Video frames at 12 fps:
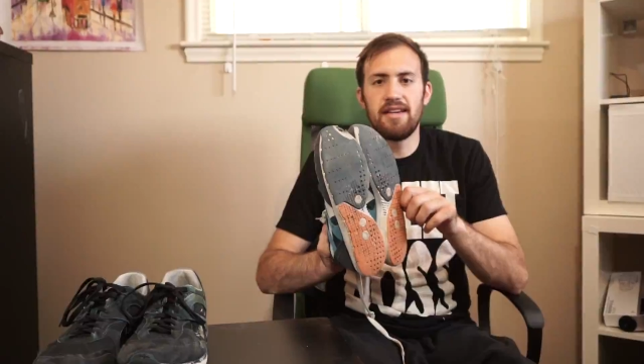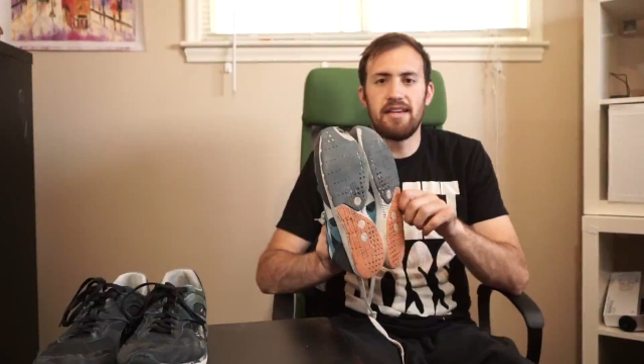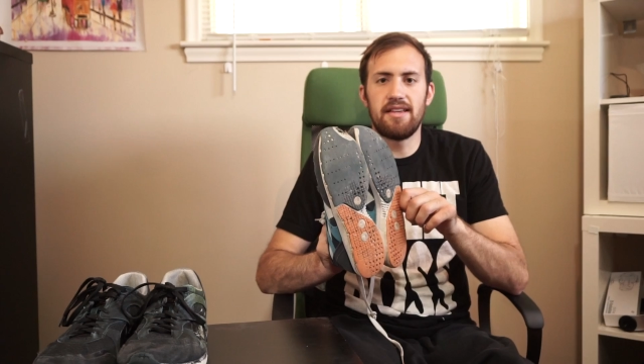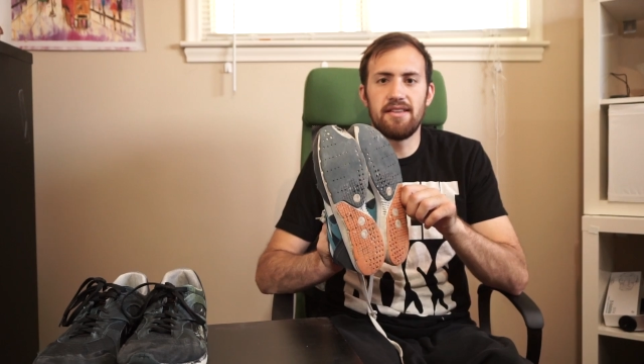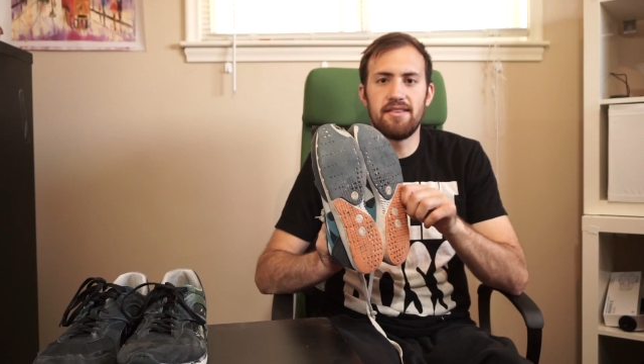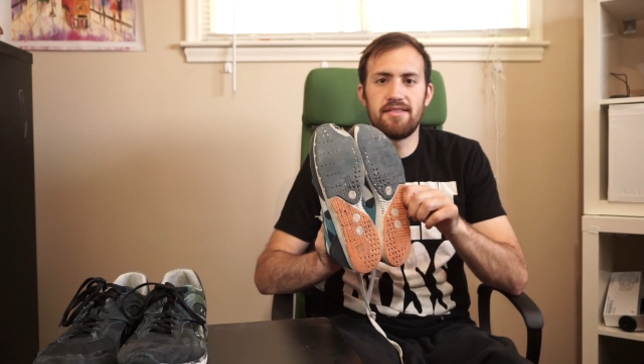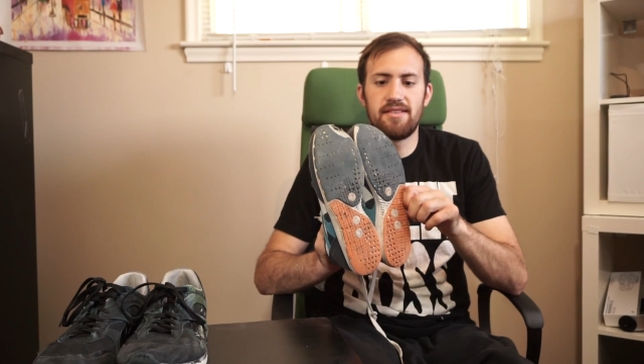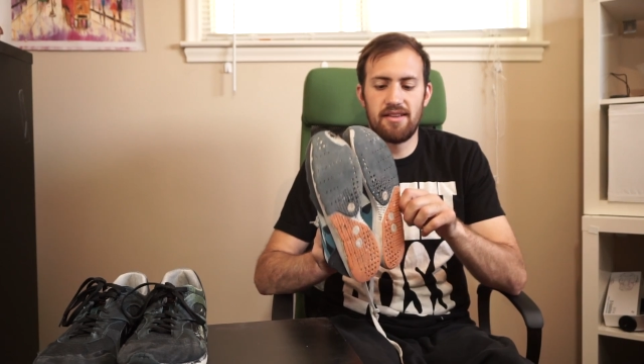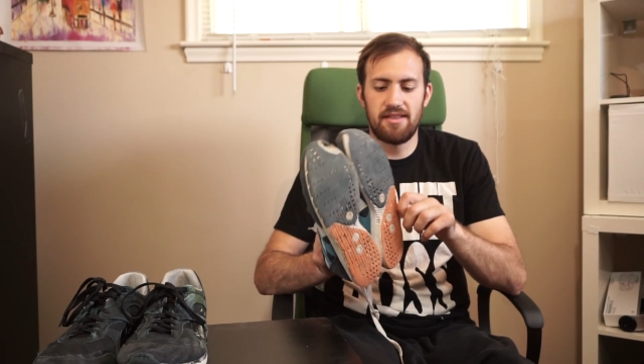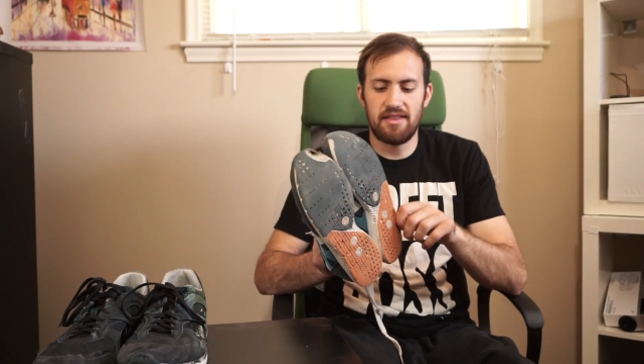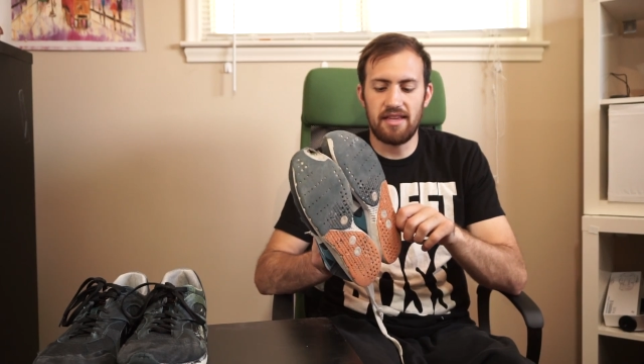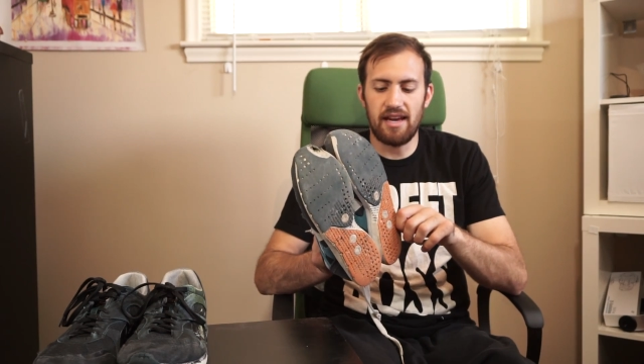is
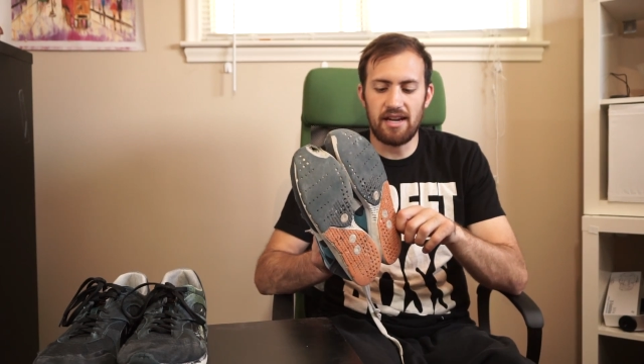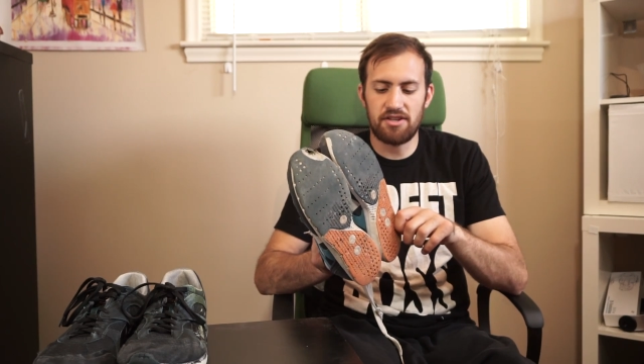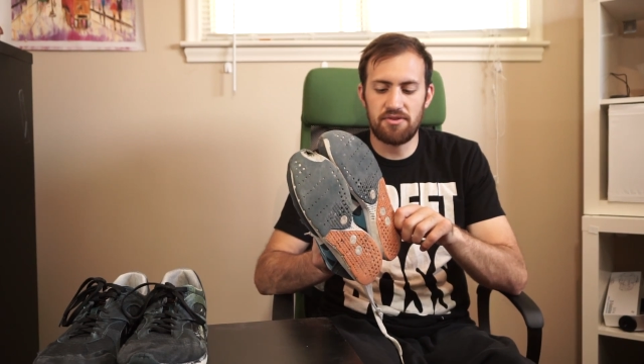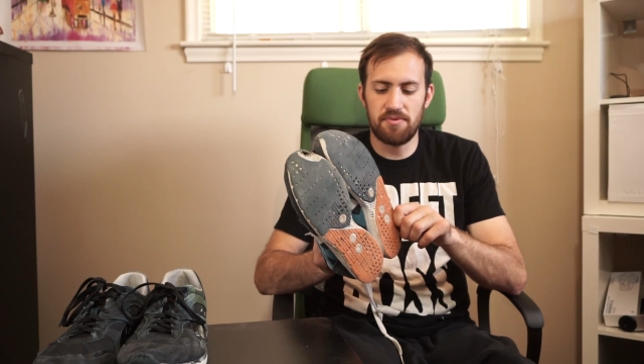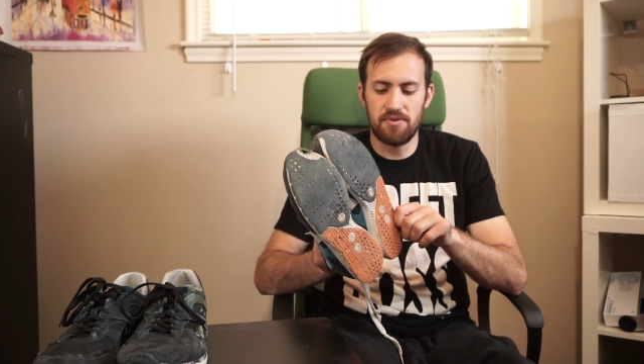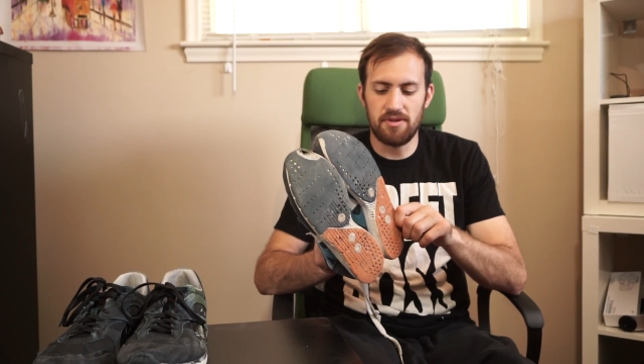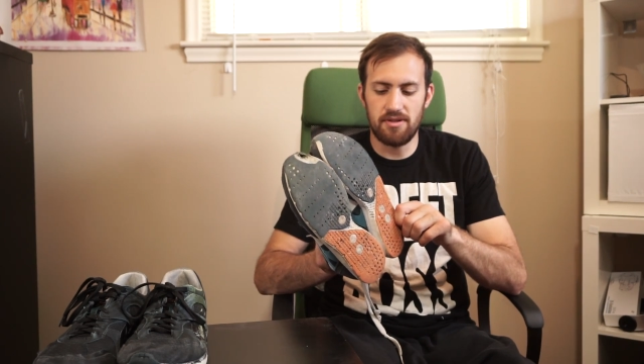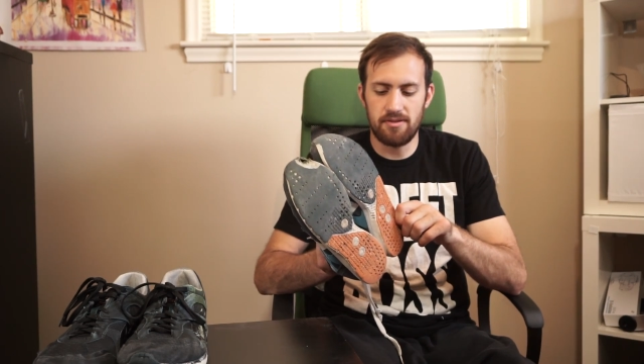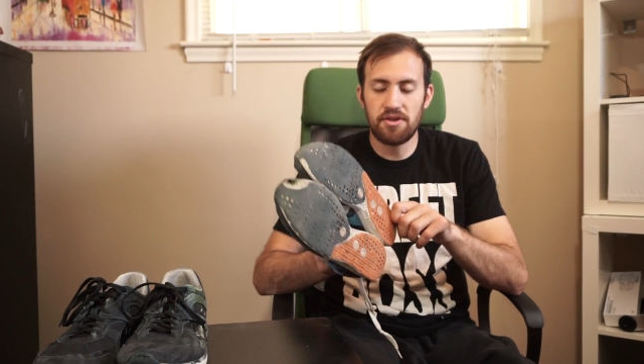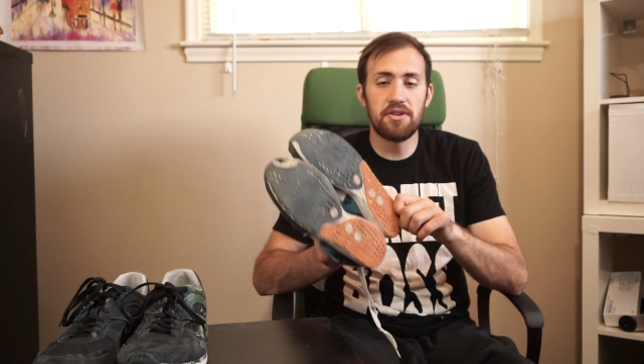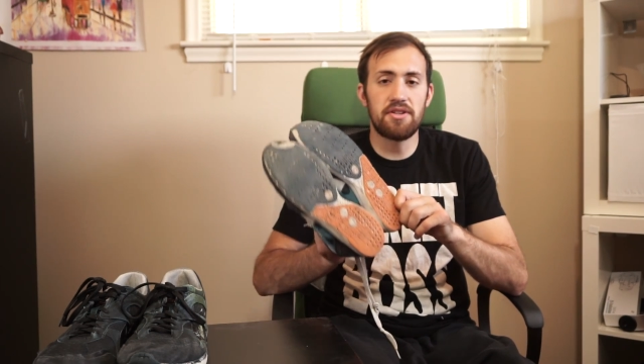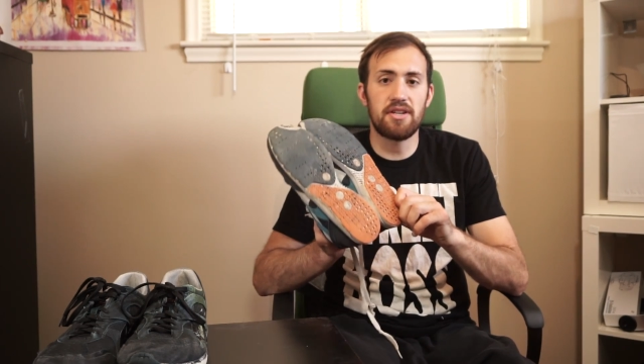the actual
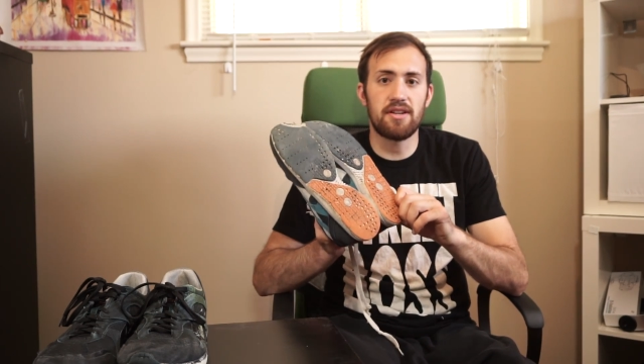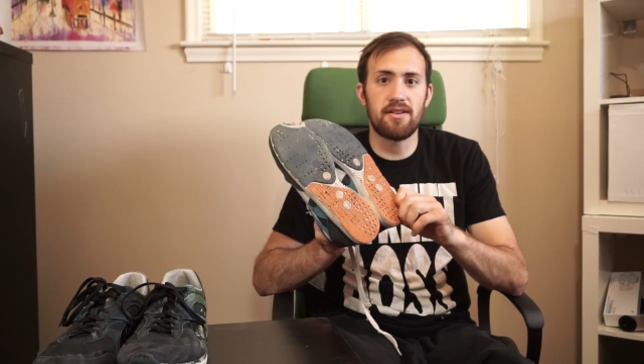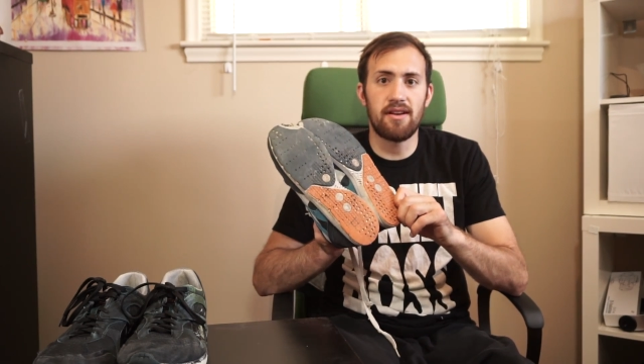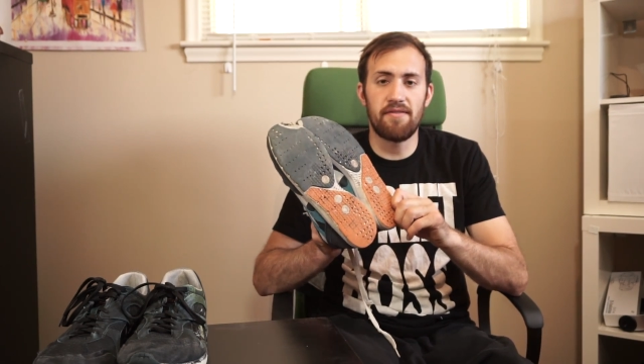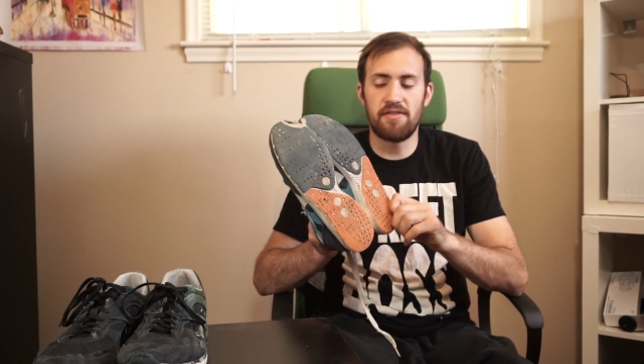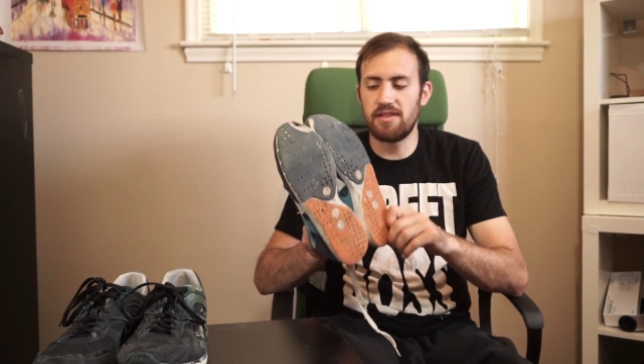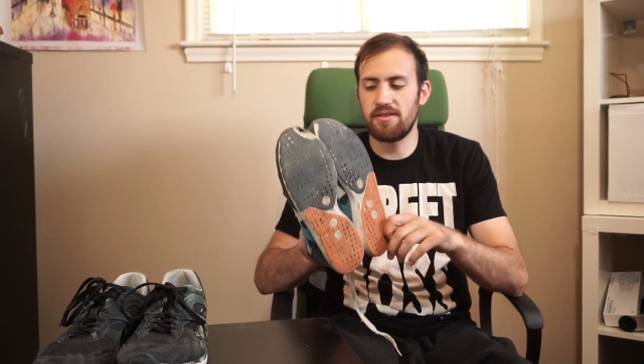cushion of the